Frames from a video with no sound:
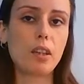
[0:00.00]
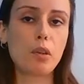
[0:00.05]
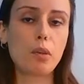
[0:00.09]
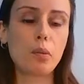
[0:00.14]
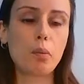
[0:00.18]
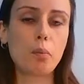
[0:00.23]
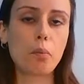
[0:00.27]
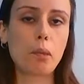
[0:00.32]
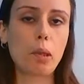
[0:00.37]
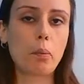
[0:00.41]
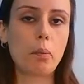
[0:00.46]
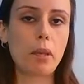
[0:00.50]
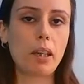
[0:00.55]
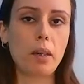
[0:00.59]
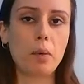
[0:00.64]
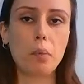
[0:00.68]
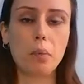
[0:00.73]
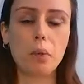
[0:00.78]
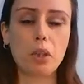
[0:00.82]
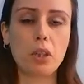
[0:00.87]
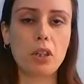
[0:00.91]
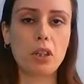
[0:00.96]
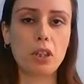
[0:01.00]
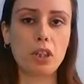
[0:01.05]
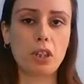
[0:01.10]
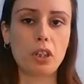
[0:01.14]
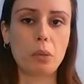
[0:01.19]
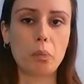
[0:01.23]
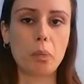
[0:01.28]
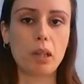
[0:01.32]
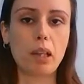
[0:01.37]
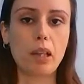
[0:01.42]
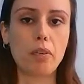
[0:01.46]
Maybe it wouldn't just
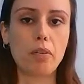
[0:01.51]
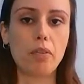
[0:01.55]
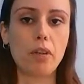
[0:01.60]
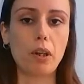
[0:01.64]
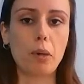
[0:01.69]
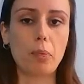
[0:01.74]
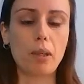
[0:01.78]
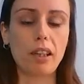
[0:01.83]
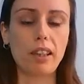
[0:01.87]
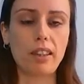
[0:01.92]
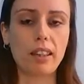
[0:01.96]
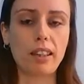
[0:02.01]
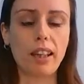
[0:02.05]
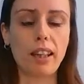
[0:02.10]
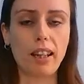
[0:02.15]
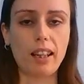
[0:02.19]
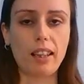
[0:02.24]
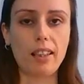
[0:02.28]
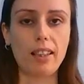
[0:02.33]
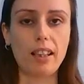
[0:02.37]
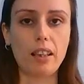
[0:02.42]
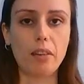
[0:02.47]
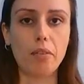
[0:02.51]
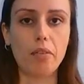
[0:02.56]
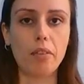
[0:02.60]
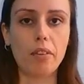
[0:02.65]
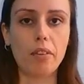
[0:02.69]
be affirming the negative.